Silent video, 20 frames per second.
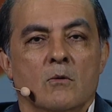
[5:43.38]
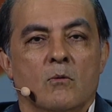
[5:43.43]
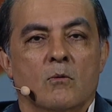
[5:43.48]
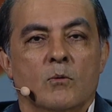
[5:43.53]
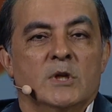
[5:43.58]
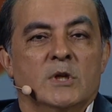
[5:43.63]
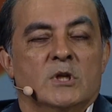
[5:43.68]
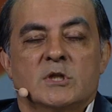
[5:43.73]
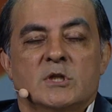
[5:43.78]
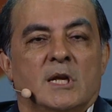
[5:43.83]

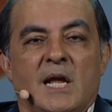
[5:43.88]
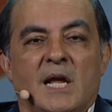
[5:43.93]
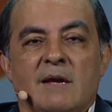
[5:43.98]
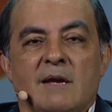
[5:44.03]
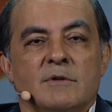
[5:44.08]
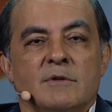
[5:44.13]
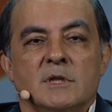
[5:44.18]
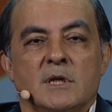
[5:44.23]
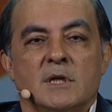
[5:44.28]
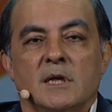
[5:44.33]
We still
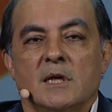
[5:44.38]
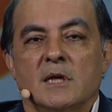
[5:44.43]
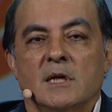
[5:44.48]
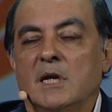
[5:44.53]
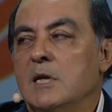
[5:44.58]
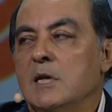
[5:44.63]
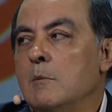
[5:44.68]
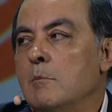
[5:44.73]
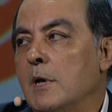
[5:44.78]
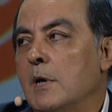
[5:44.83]
haven't taken
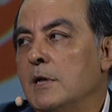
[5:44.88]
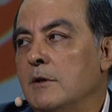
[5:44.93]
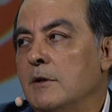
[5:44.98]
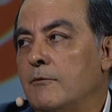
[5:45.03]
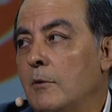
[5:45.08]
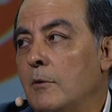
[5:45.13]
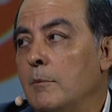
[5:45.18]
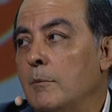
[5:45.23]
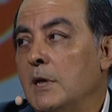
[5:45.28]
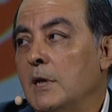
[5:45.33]
any money
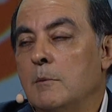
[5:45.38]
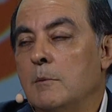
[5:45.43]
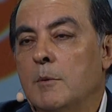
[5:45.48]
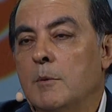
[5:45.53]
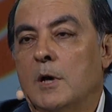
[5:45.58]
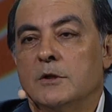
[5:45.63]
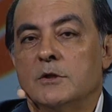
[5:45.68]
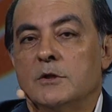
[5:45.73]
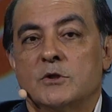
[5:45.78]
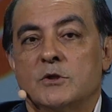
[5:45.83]
from
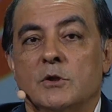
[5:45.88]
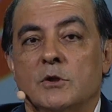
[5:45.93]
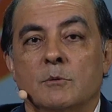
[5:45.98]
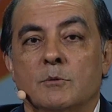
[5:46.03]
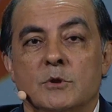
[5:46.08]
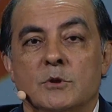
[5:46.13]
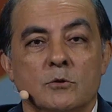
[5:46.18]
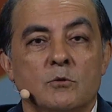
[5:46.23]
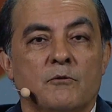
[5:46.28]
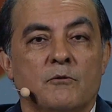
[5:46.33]
anybody, so there
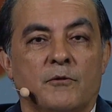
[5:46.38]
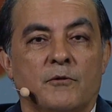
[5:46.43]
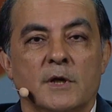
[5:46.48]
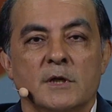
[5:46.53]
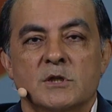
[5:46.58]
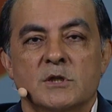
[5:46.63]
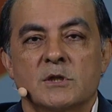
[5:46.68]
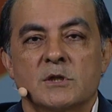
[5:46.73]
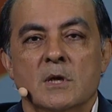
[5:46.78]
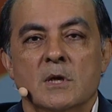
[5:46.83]
were two of
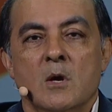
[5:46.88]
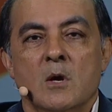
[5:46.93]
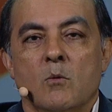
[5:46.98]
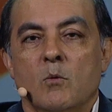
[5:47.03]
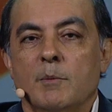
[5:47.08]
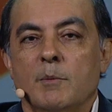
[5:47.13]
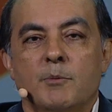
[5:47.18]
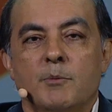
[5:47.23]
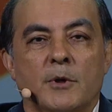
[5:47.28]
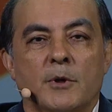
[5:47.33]
us.
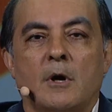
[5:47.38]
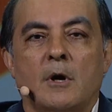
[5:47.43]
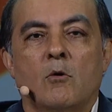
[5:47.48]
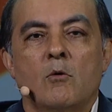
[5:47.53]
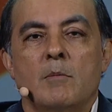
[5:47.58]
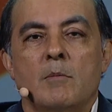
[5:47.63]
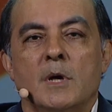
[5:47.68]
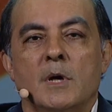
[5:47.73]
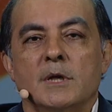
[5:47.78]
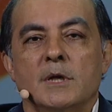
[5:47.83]
We put our
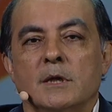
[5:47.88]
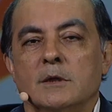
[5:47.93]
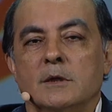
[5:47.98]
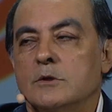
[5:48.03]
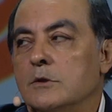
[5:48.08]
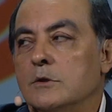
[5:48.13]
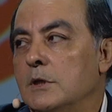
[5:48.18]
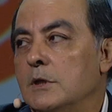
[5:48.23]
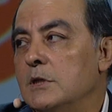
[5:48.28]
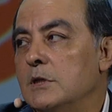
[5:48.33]
own money
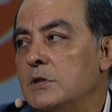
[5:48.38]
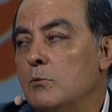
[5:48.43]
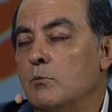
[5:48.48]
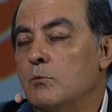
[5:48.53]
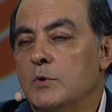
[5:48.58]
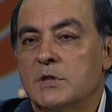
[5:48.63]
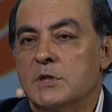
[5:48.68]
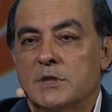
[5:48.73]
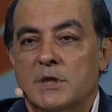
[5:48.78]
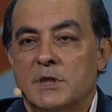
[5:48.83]
into this, and
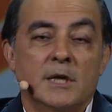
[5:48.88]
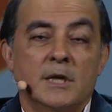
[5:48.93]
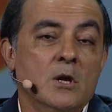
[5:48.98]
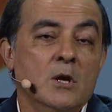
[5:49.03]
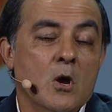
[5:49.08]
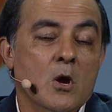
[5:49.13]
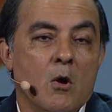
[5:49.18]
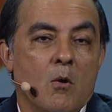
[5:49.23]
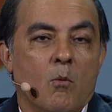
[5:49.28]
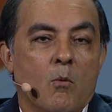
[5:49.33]
we said,
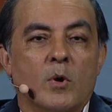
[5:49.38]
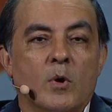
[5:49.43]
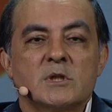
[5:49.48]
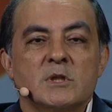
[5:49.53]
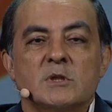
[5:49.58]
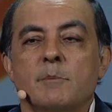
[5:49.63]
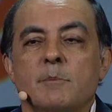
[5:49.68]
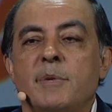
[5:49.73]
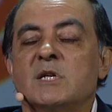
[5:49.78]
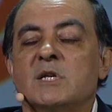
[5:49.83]

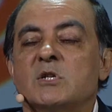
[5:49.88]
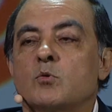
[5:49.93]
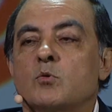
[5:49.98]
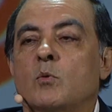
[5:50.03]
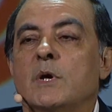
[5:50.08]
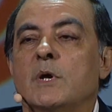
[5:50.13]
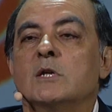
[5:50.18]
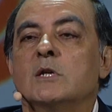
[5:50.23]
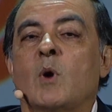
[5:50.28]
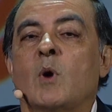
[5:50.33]
what's the best
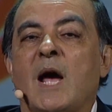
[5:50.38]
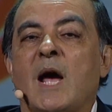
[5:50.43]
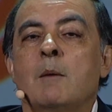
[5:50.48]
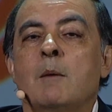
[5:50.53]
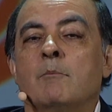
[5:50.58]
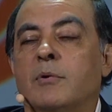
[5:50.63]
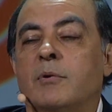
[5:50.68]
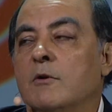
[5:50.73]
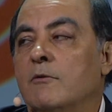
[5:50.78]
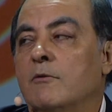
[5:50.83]
way to
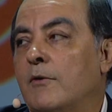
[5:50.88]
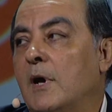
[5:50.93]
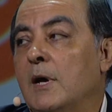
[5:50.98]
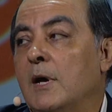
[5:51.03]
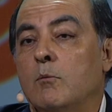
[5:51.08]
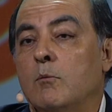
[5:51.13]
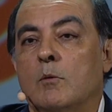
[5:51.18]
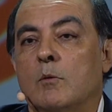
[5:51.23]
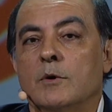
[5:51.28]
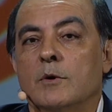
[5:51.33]

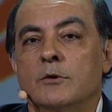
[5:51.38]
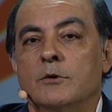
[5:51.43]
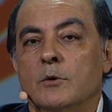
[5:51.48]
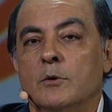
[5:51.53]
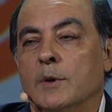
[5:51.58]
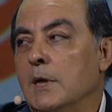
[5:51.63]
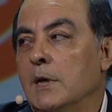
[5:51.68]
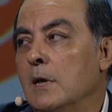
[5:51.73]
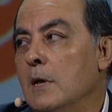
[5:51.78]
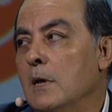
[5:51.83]
amplify what we're
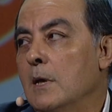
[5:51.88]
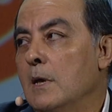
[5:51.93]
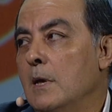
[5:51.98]
doing?